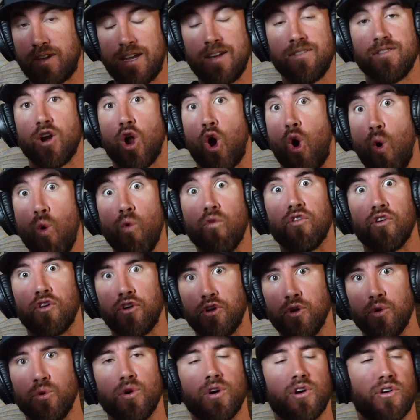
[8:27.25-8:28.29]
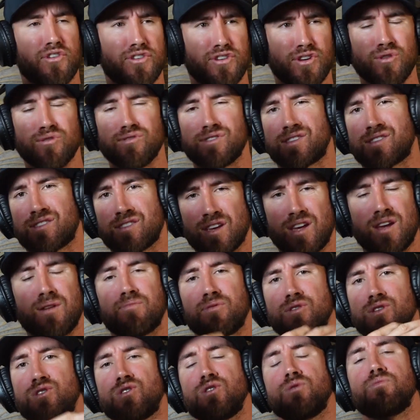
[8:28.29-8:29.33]
even overdo it or don't
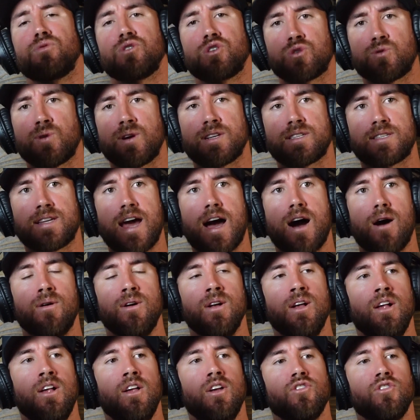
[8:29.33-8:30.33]
sleep or super stressed out,